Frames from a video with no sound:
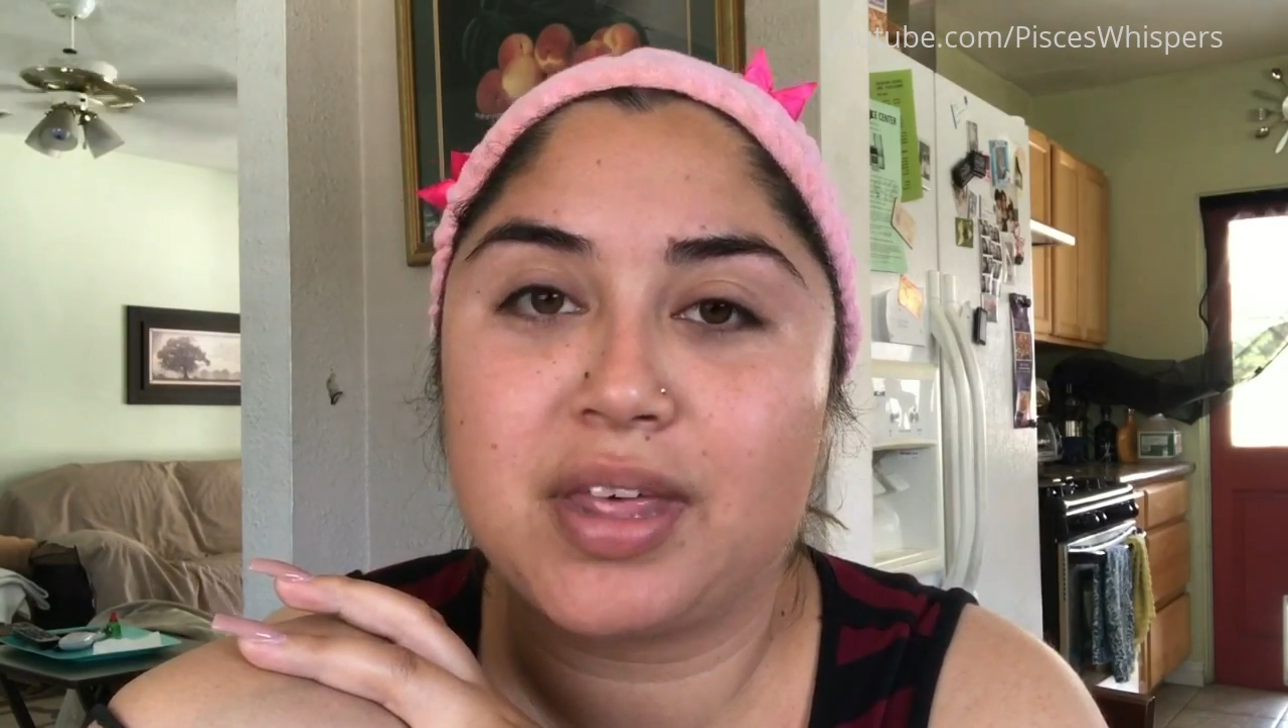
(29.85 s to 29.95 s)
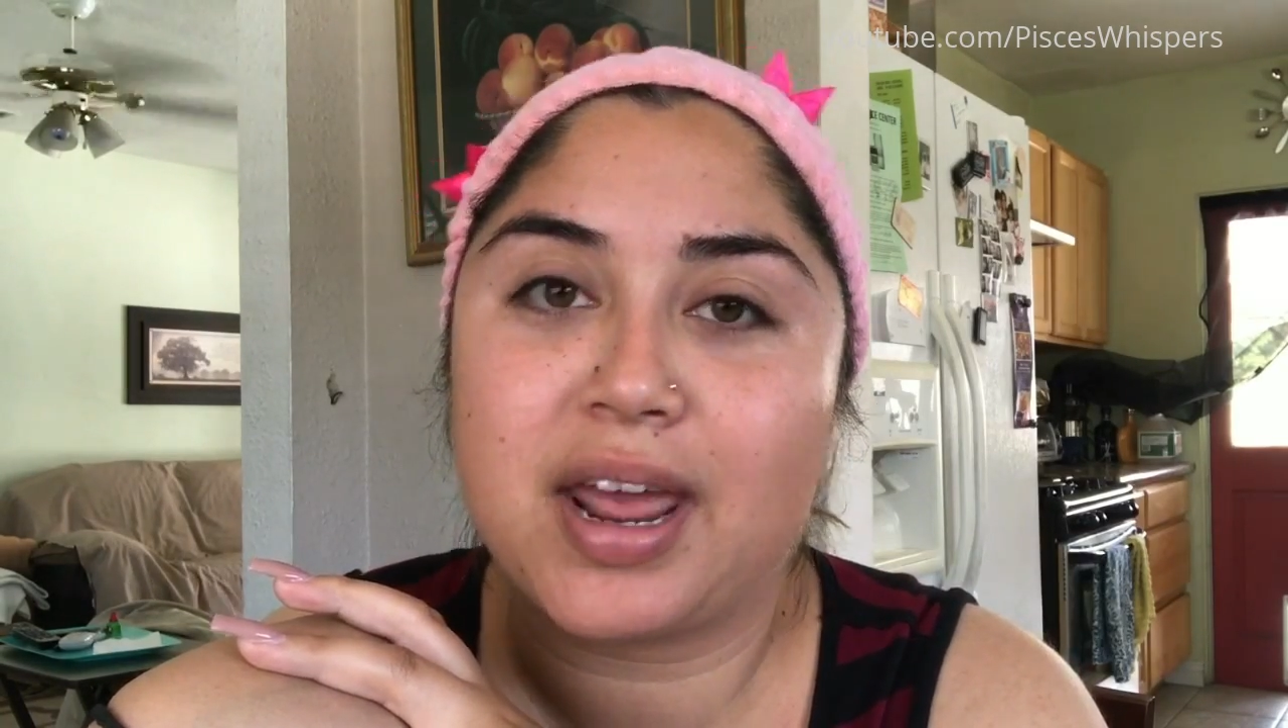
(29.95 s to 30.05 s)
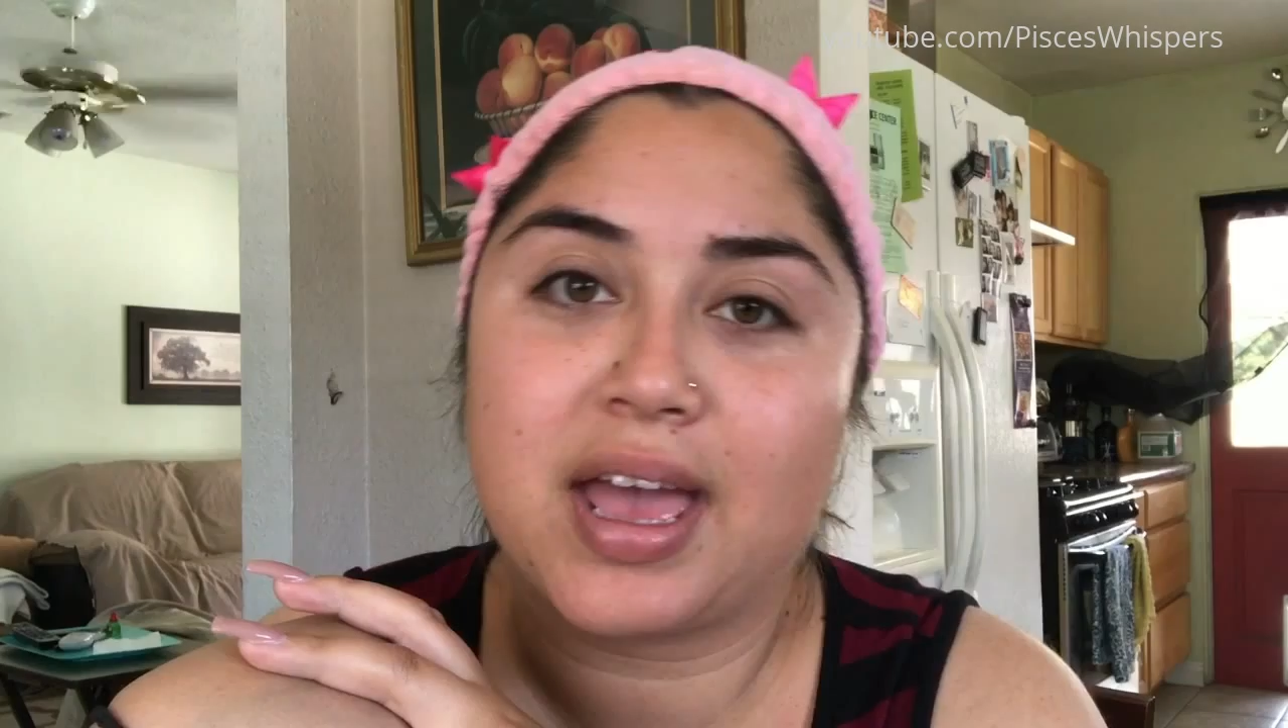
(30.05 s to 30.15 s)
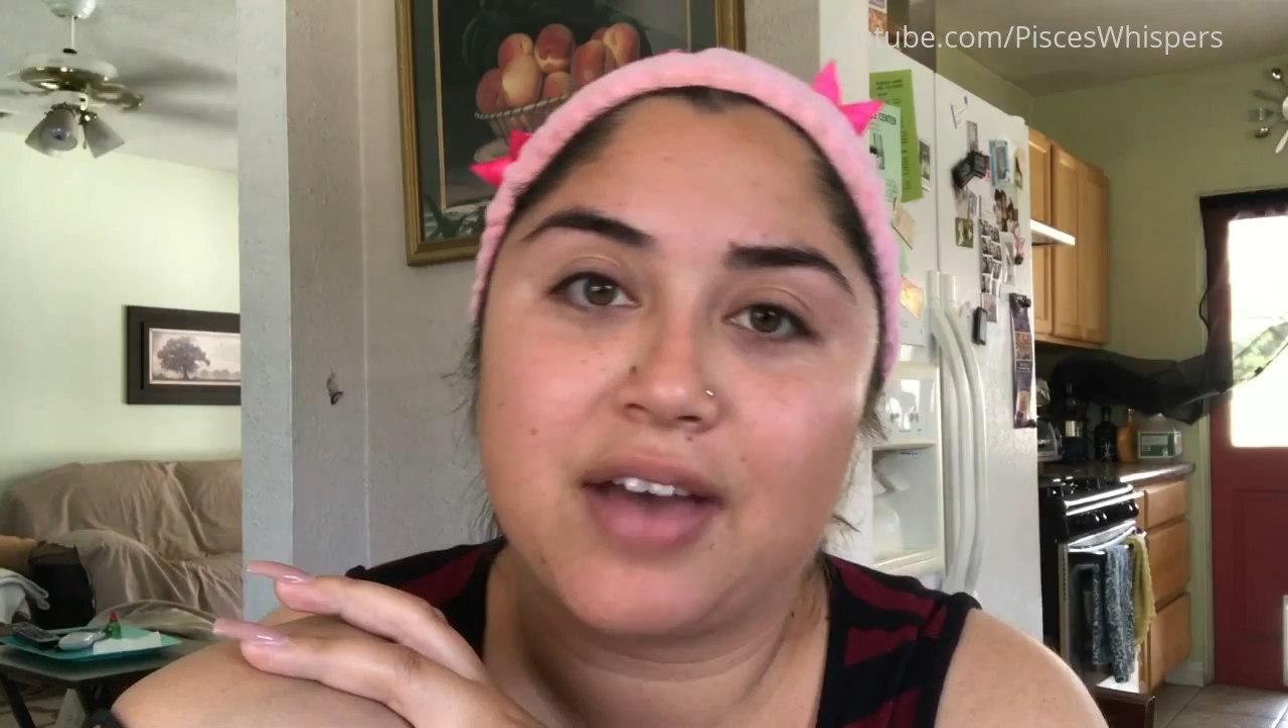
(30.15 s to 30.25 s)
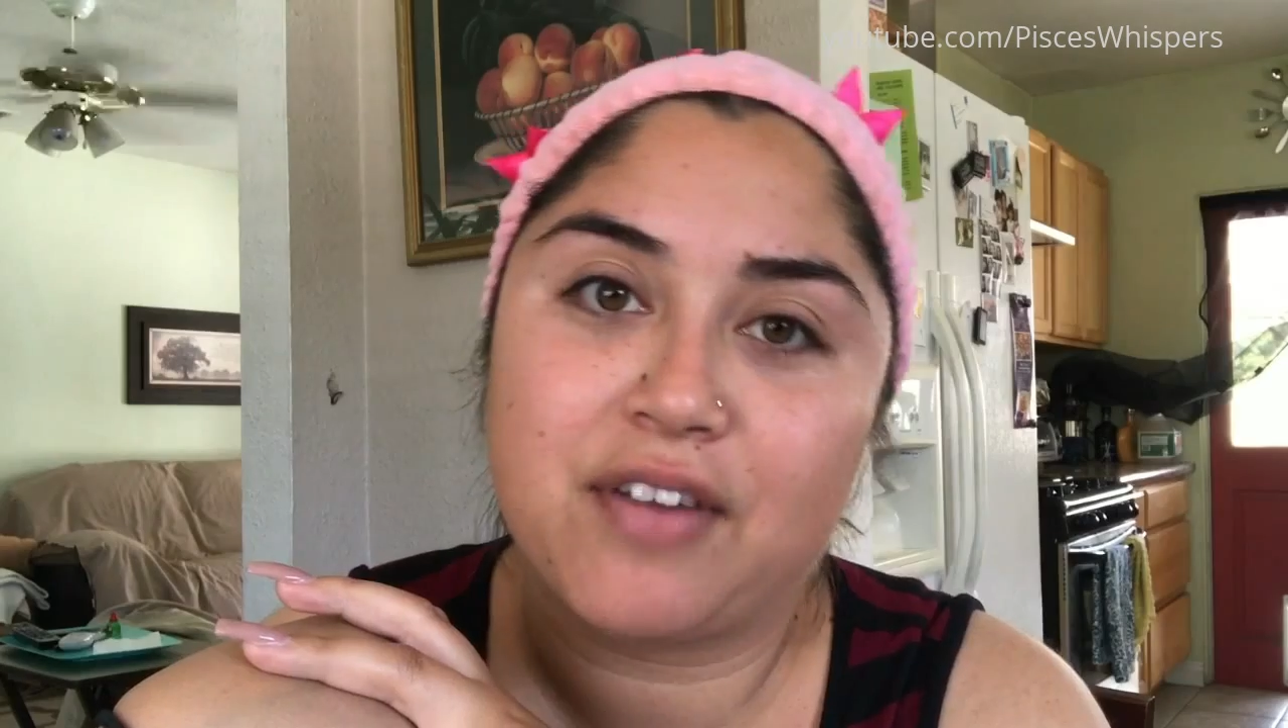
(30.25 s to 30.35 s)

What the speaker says: to be a